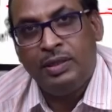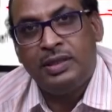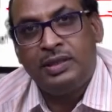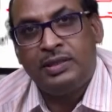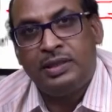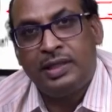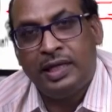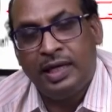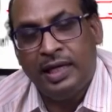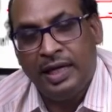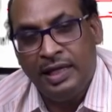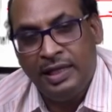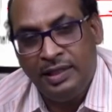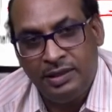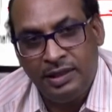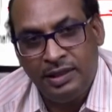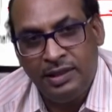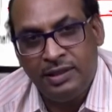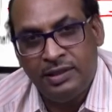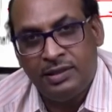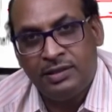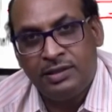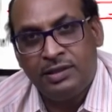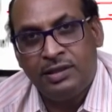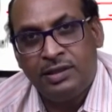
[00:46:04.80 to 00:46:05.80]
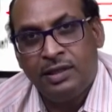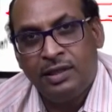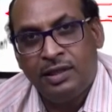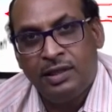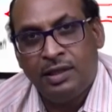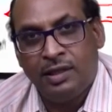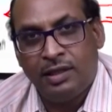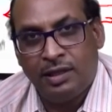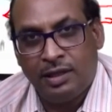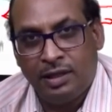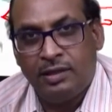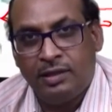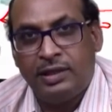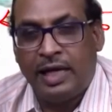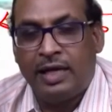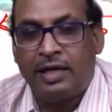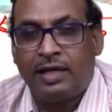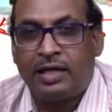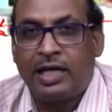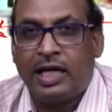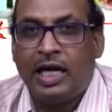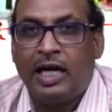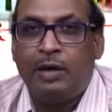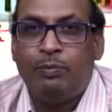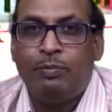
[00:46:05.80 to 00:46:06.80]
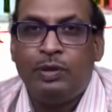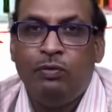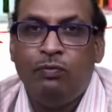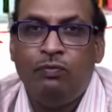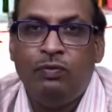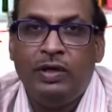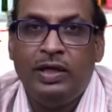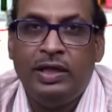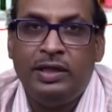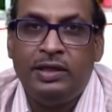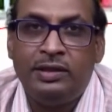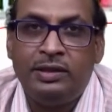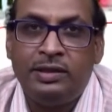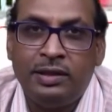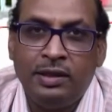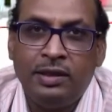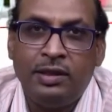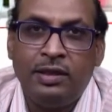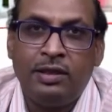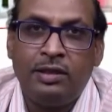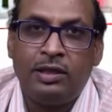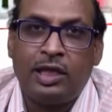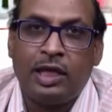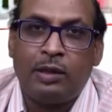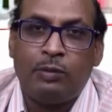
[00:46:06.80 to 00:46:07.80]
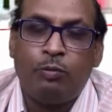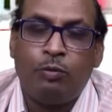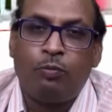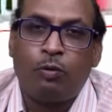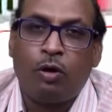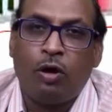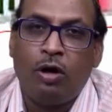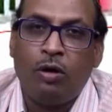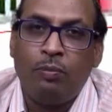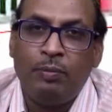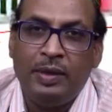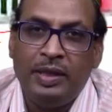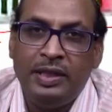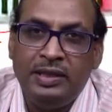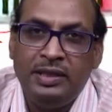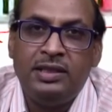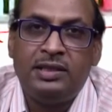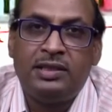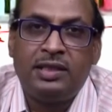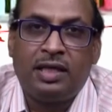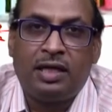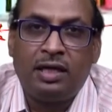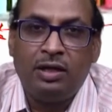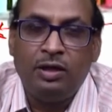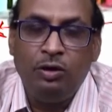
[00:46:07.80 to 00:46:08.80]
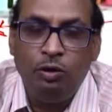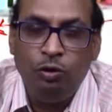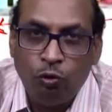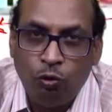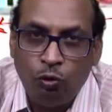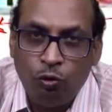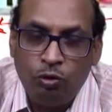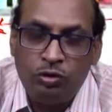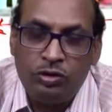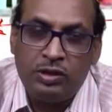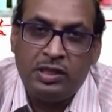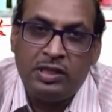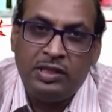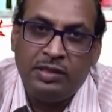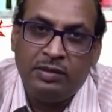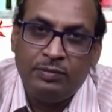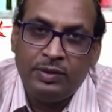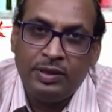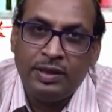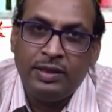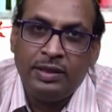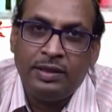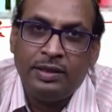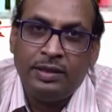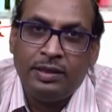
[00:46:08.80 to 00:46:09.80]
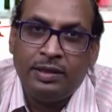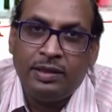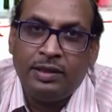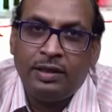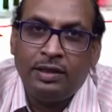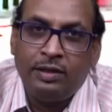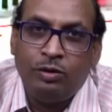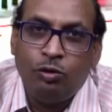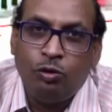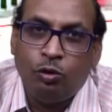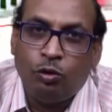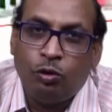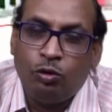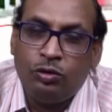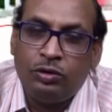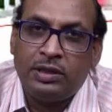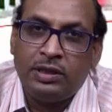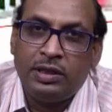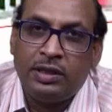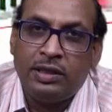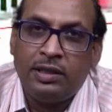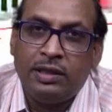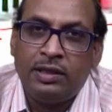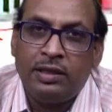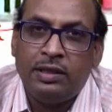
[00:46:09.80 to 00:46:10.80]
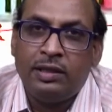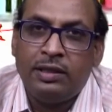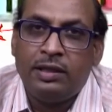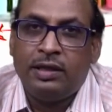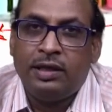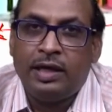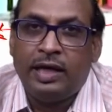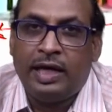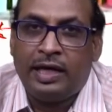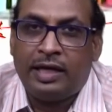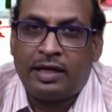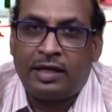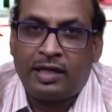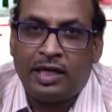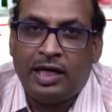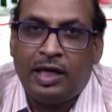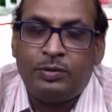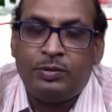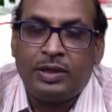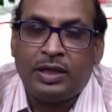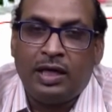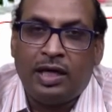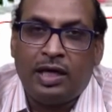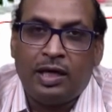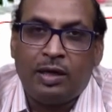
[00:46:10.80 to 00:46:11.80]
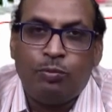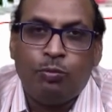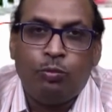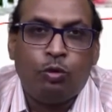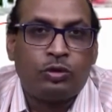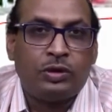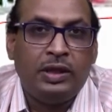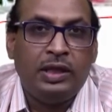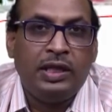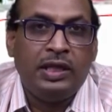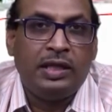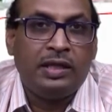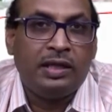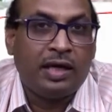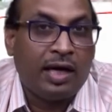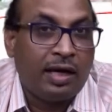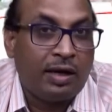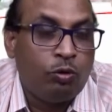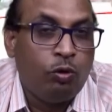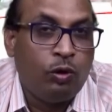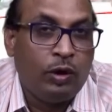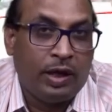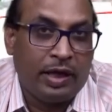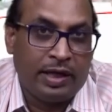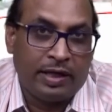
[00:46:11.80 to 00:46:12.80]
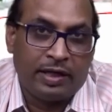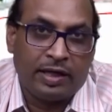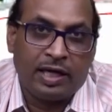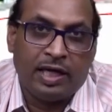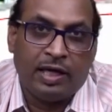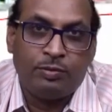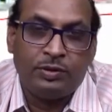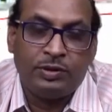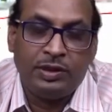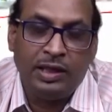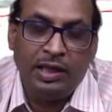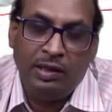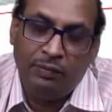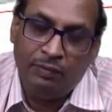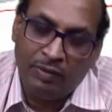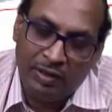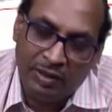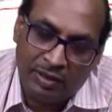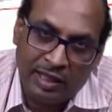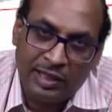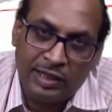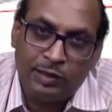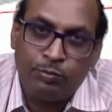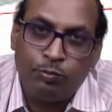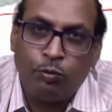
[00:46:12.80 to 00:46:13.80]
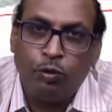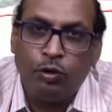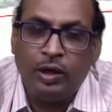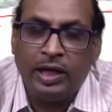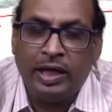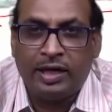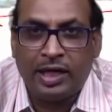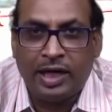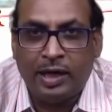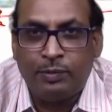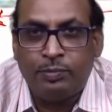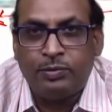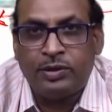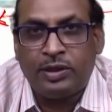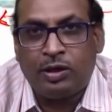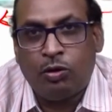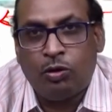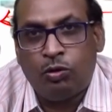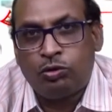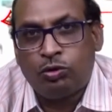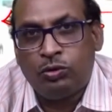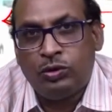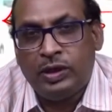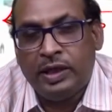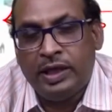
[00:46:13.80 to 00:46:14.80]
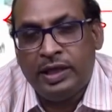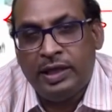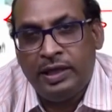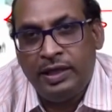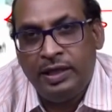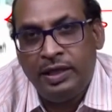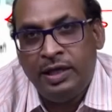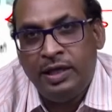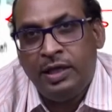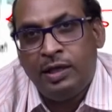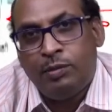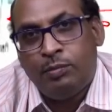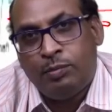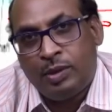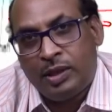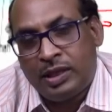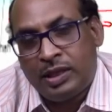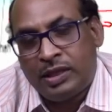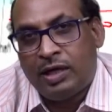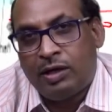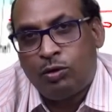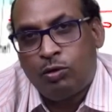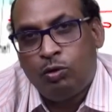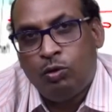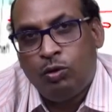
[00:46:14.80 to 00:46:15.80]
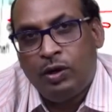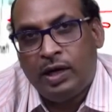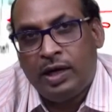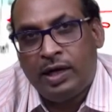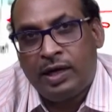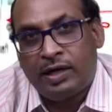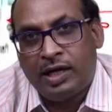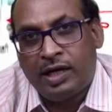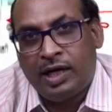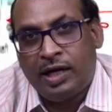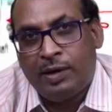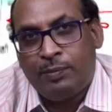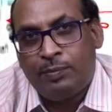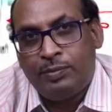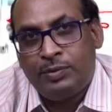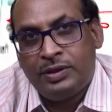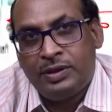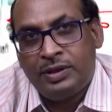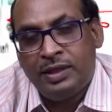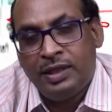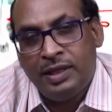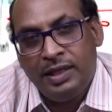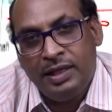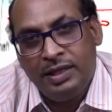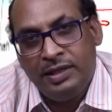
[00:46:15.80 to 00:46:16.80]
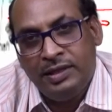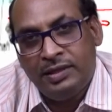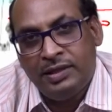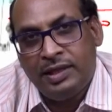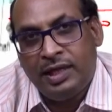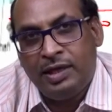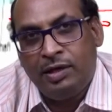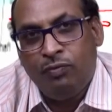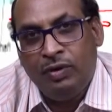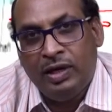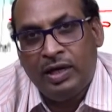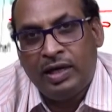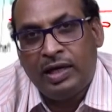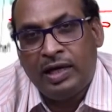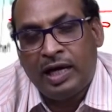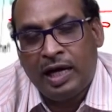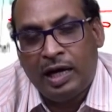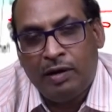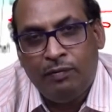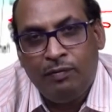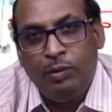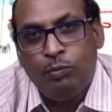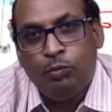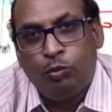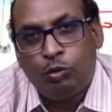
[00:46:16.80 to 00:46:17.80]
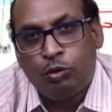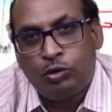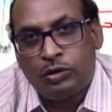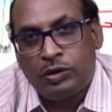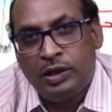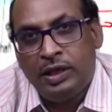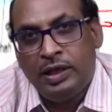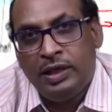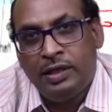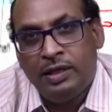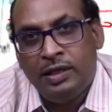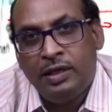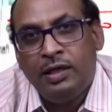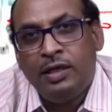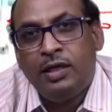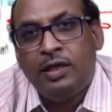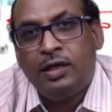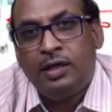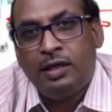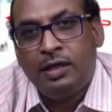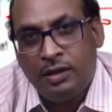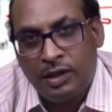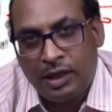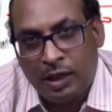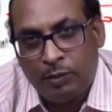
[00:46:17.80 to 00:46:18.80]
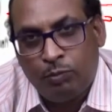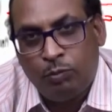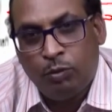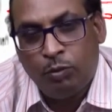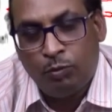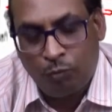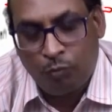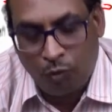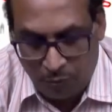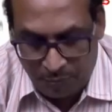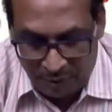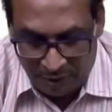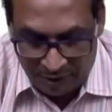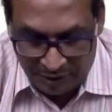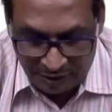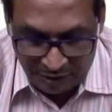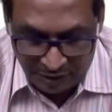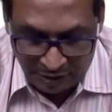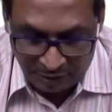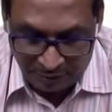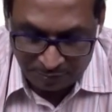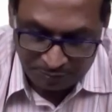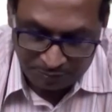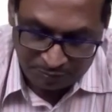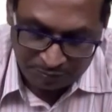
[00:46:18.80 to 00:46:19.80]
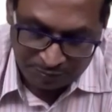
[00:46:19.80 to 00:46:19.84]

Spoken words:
means the engines, the aircraft in which turboprop engines are used, those aircrafts are mostly cargo aircrafts. Even transport aircrafts are also there, but cargo aircrafts, in that we are having mostly turboprop engine.